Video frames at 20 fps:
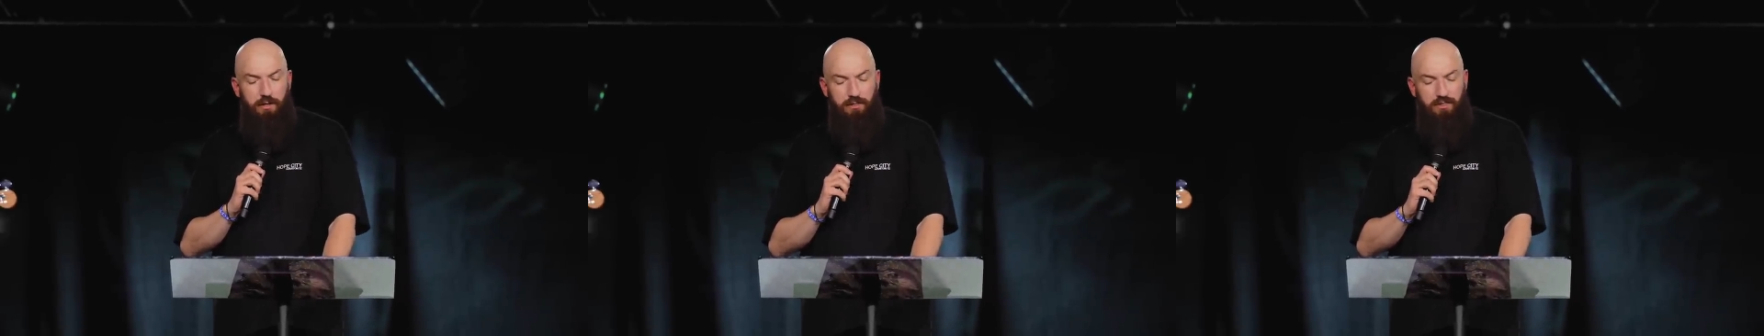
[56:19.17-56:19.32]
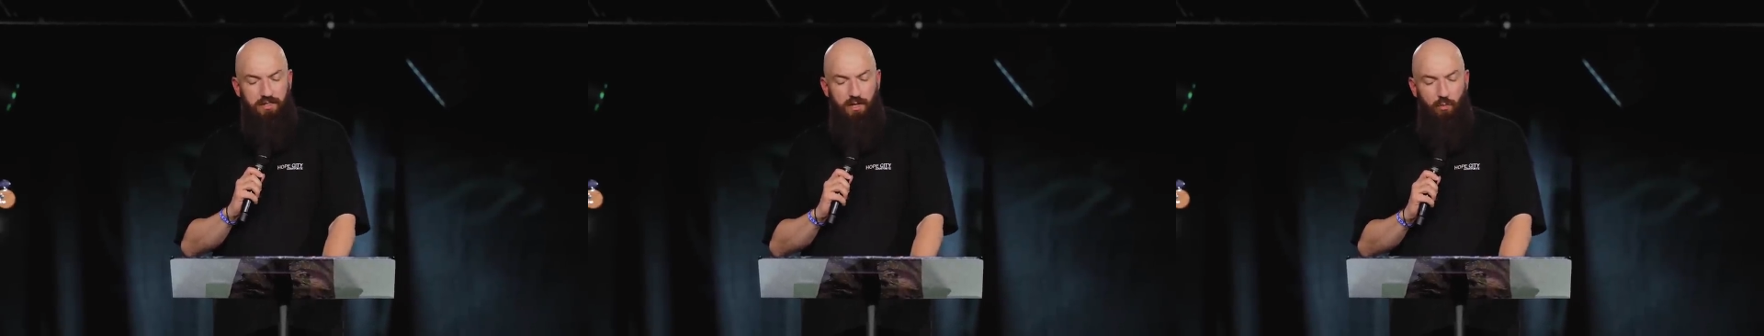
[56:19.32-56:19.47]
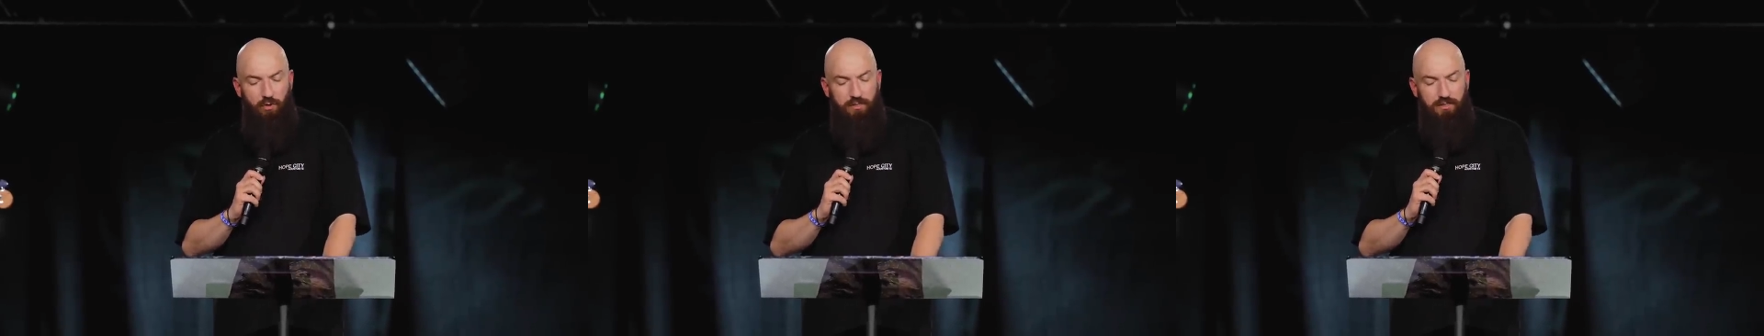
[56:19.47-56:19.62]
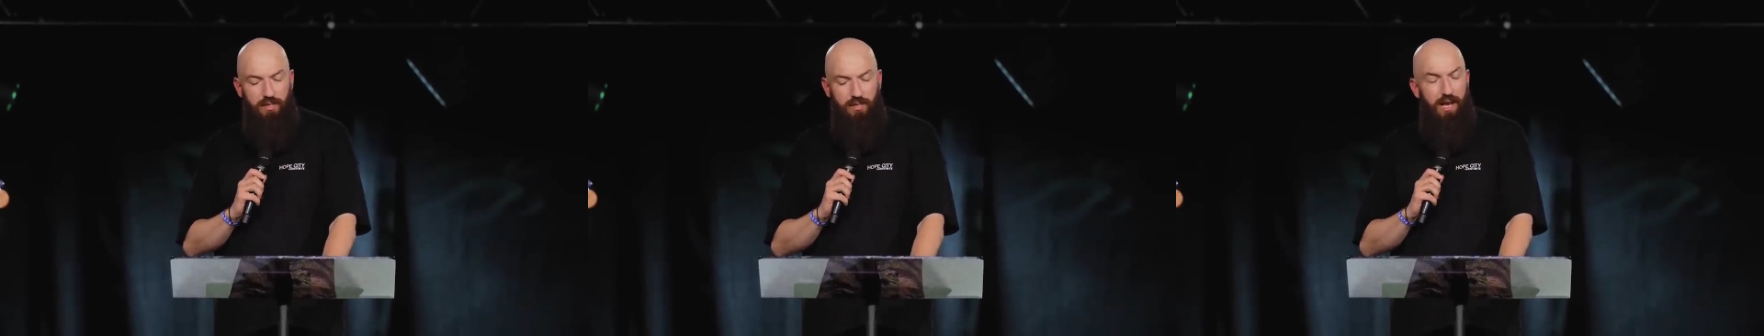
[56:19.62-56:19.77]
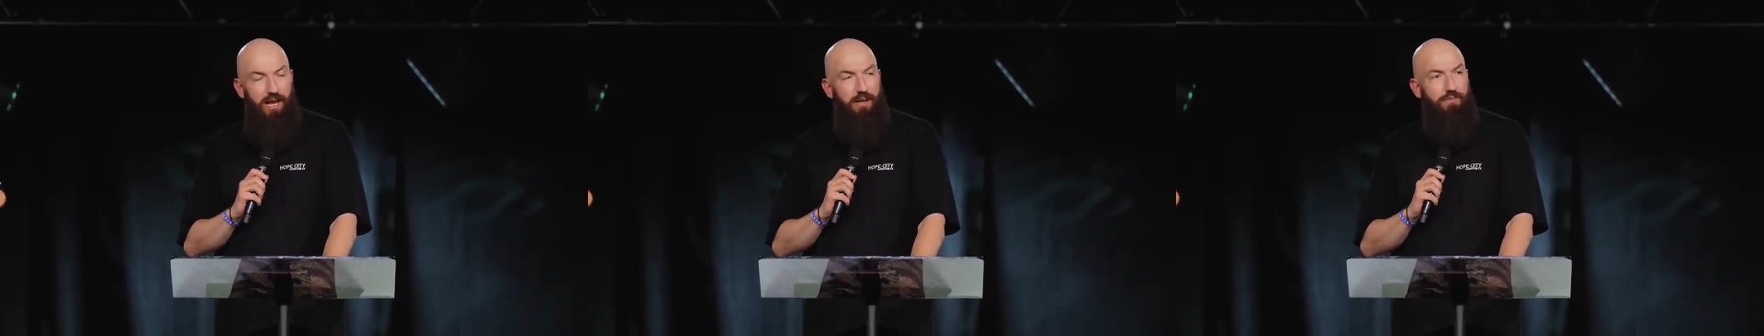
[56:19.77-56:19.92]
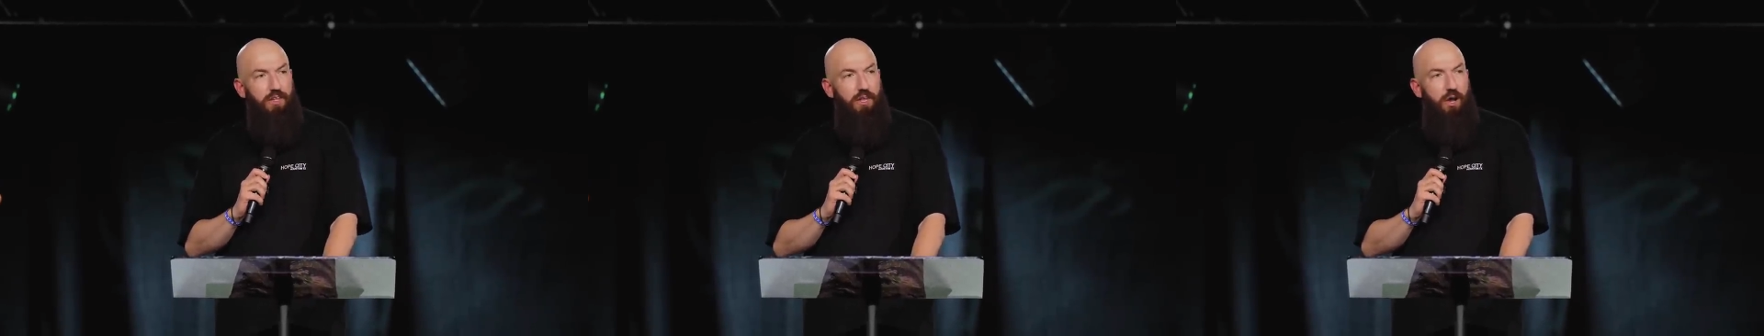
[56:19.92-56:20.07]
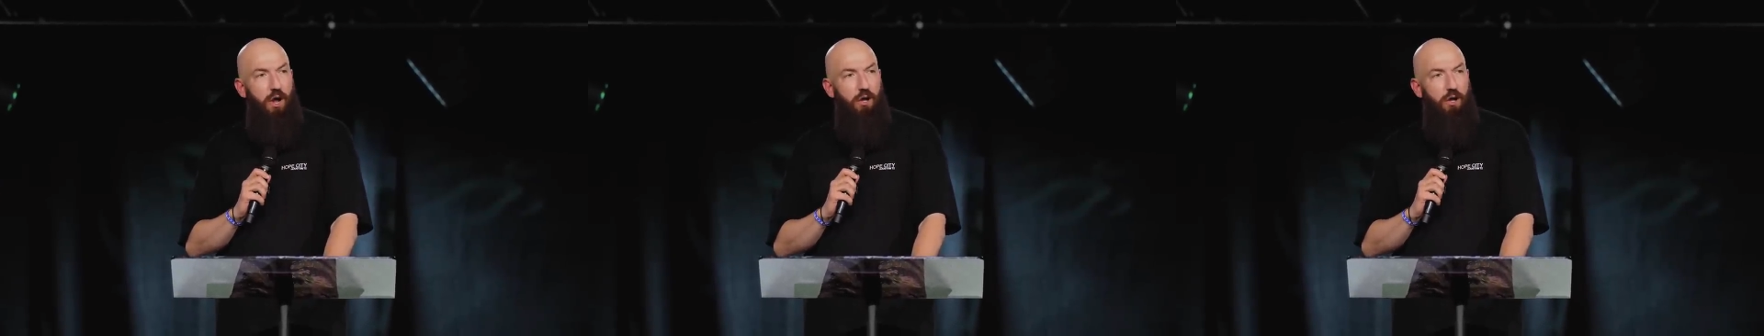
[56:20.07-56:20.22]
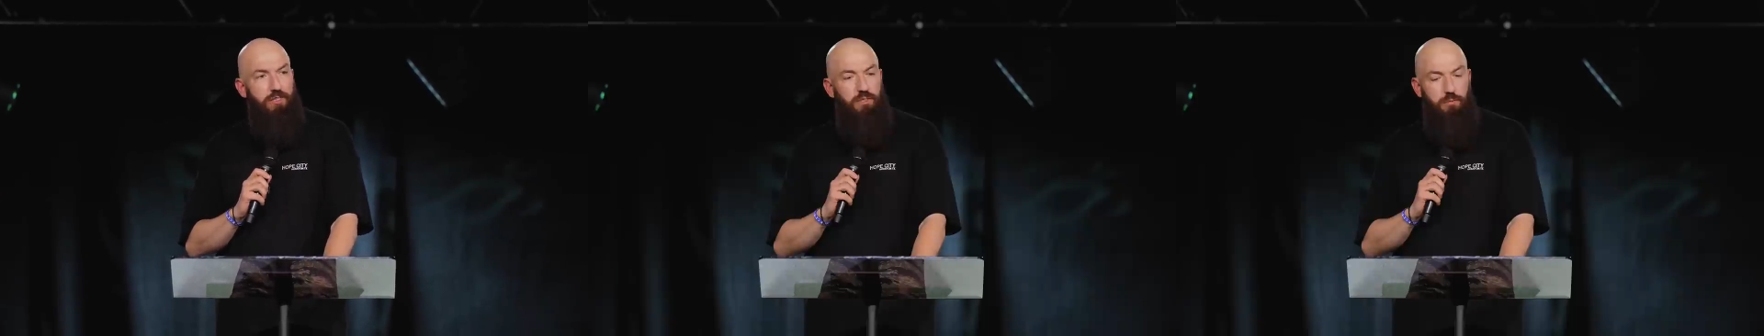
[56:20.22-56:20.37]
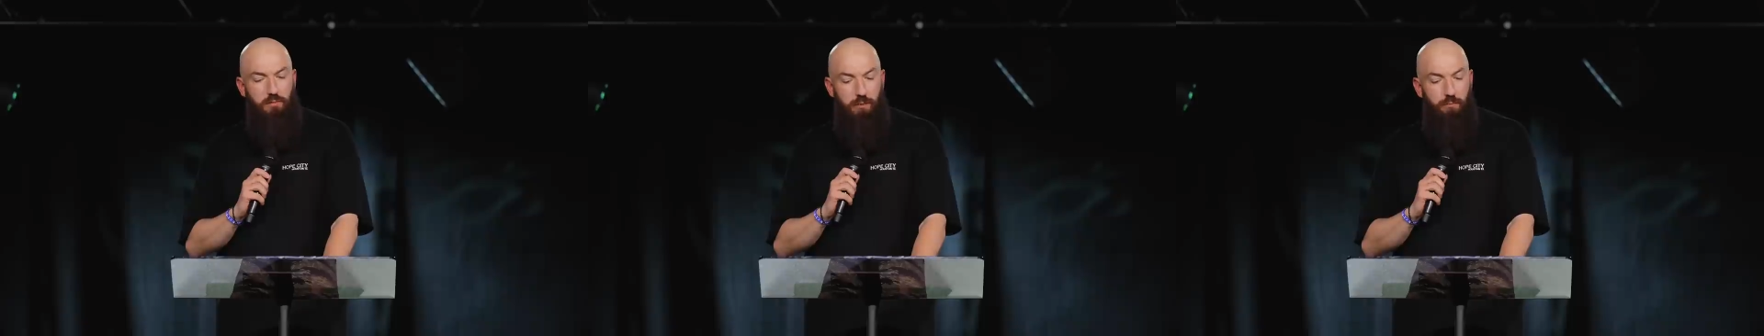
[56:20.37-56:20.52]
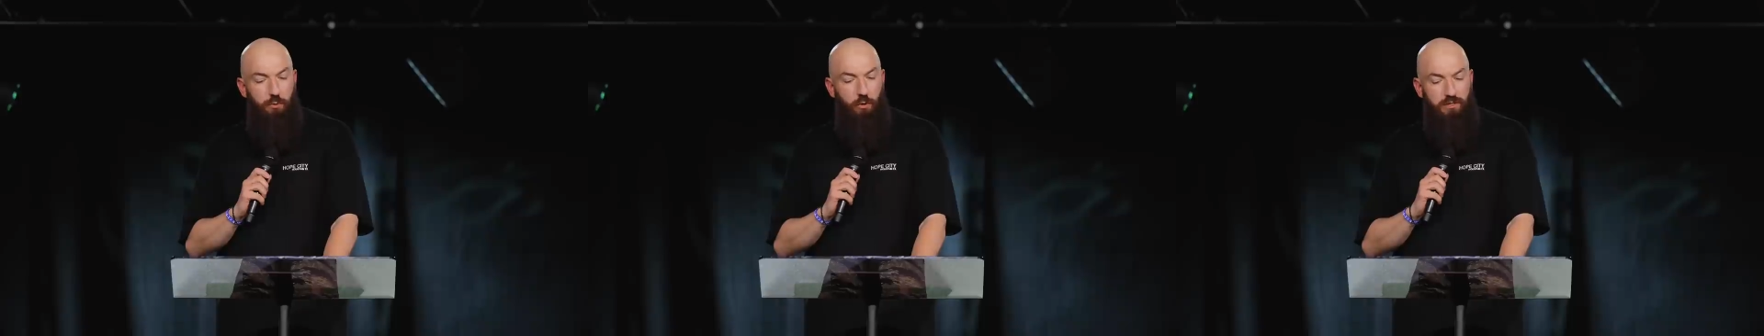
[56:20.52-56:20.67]
someone's life that
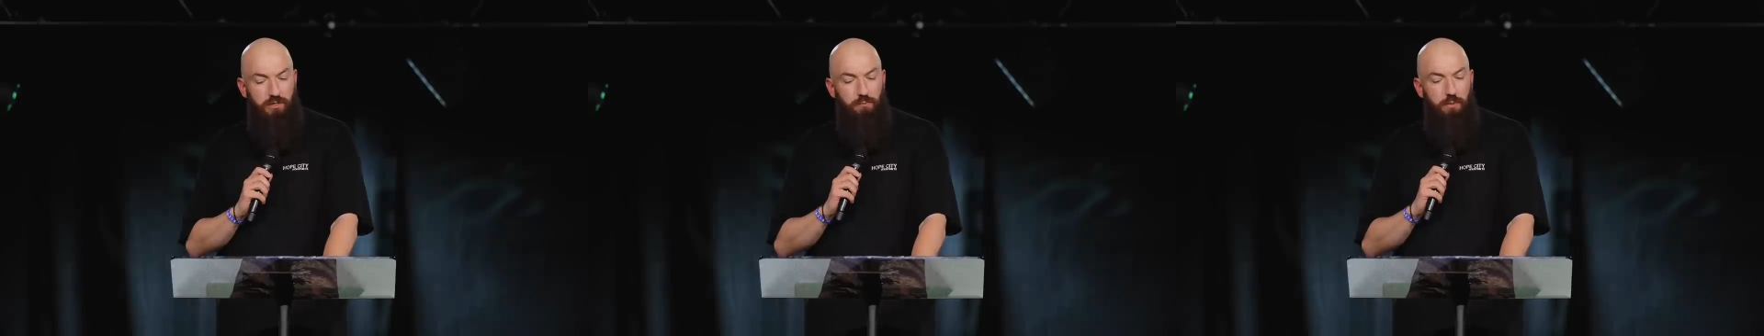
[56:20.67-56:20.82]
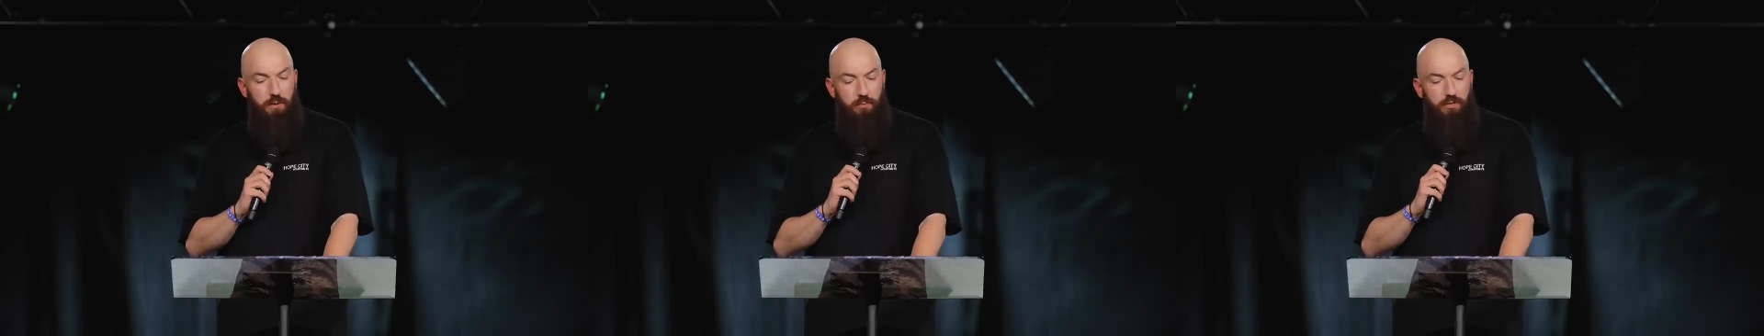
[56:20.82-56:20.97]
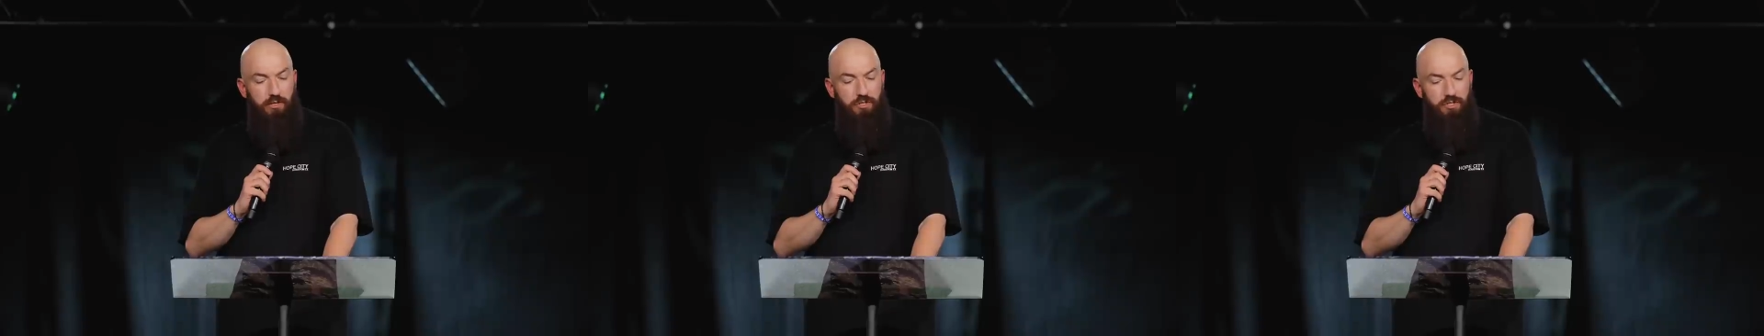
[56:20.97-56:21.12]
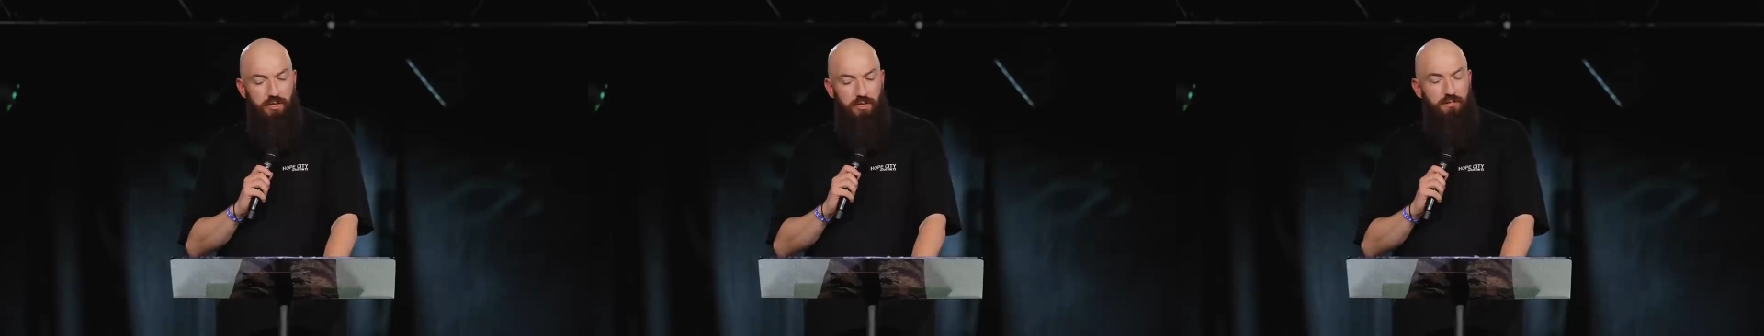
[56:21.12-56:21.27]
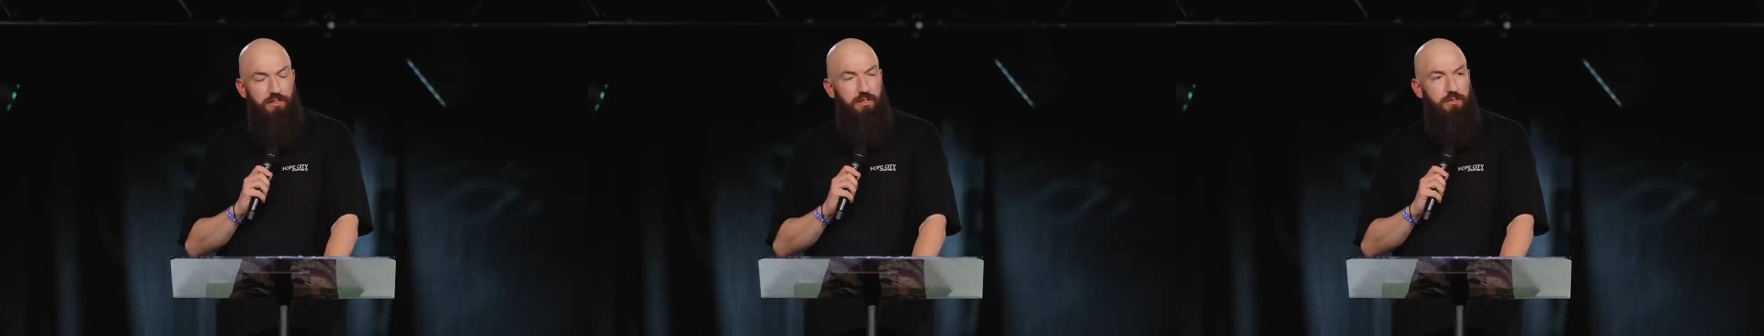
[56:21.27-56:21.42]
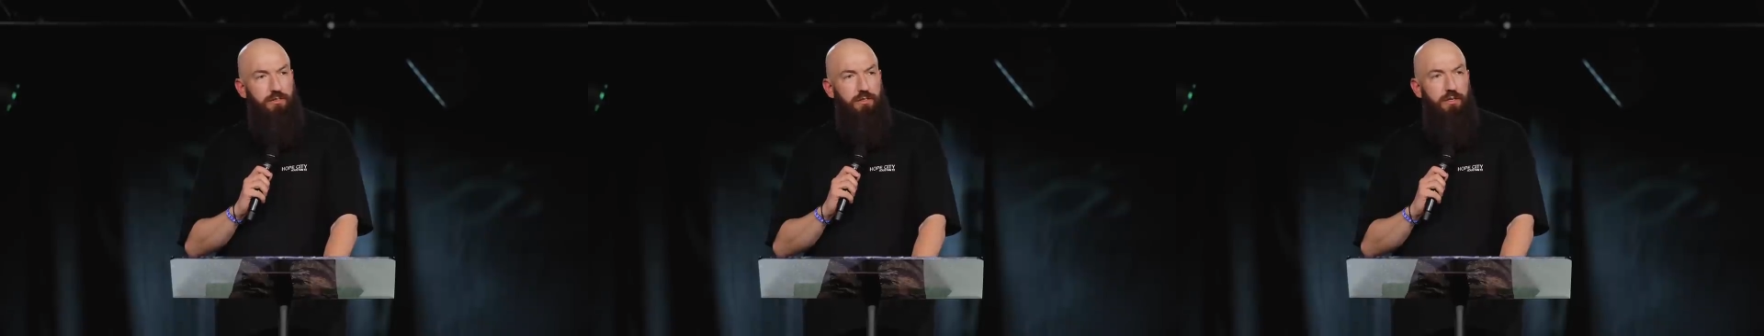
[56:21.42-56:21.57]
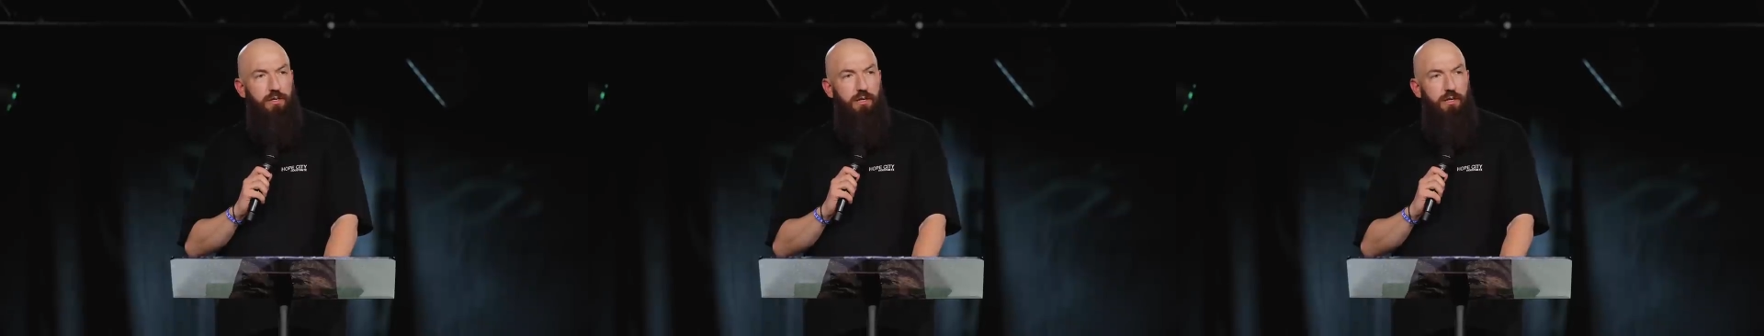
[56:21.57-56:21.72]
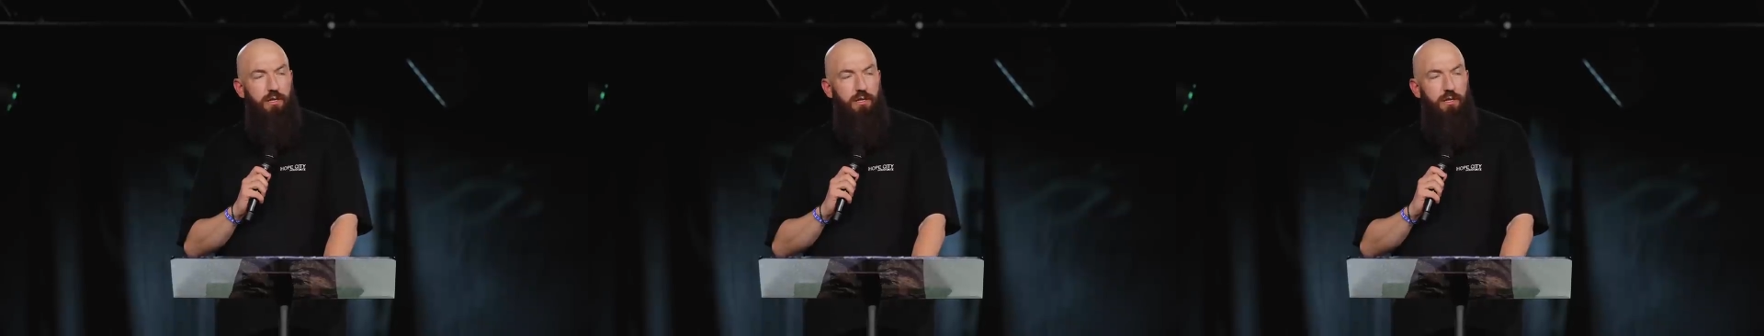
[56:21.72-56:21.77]
ultimately points people to Jesus.